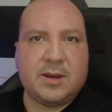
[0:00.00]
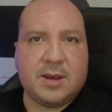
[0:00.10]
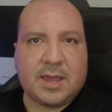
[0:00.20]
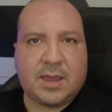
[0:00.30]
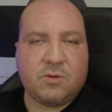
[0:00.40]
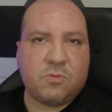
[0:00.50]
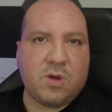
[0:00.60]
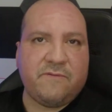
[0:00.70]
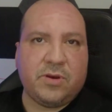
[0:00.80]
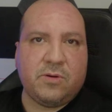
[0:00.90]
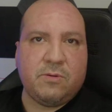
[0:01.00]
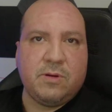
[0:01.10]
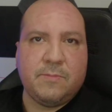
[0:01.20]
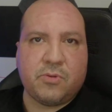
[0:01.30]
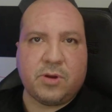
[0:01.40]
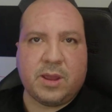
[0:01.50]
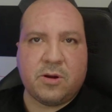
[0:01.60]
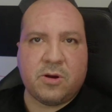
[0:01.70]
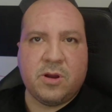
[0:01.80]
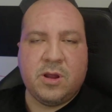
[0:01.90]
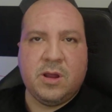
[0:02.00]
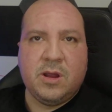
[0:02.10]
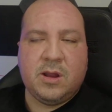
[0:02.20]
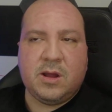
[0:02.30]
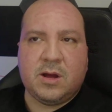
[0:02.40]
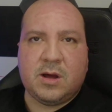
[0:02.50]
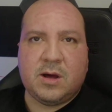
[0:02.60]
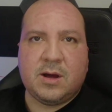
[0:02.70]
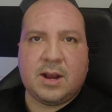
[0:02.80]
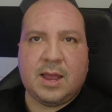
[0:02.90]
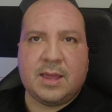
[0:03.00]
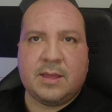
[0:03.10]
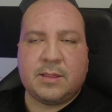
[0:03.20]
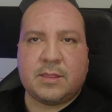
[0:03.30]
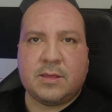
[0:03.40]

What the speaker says: like revenue per year, clients.